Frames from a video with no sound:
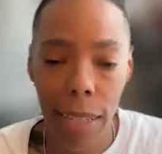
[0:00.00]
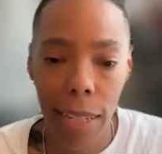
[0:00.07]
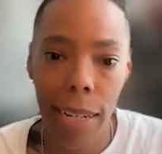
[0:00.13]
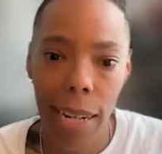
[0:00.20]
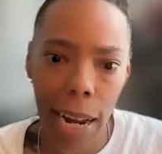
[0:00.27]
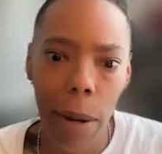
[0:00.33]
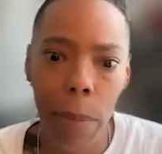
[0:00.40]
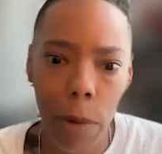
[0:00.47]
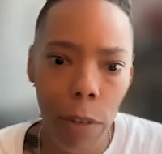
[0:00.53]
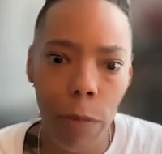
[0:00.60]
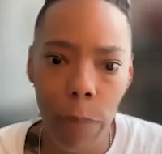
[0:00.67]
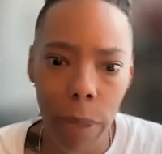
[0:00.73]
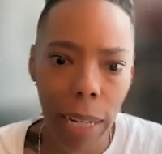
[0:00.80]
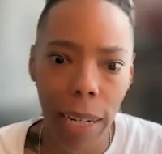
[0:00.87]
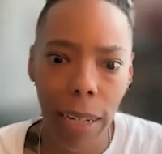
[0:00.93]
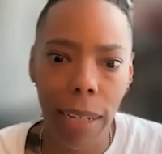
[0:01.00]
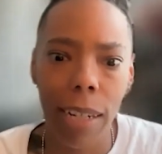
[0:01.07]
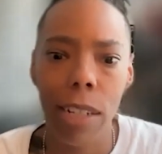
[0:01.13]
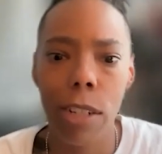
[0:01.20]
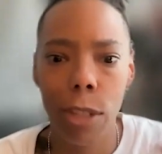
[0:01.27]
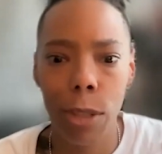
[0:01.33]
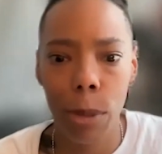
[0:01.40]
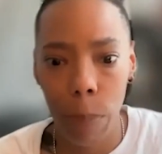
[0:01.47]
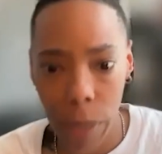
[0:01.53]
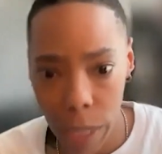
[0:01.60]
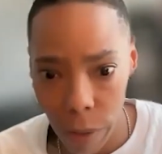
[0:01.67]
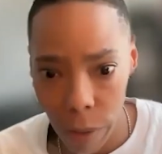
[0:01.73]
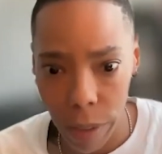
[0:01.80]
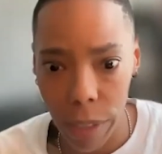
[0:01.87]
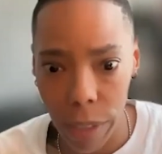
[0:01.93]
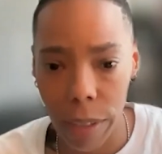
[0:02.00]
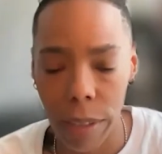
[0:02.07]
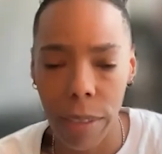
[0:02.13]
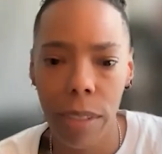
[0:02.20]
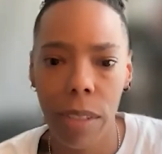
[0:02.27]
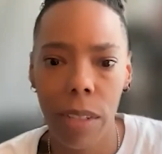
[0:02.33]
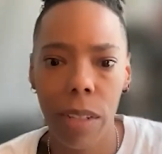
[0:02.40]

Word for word: the name of being superior.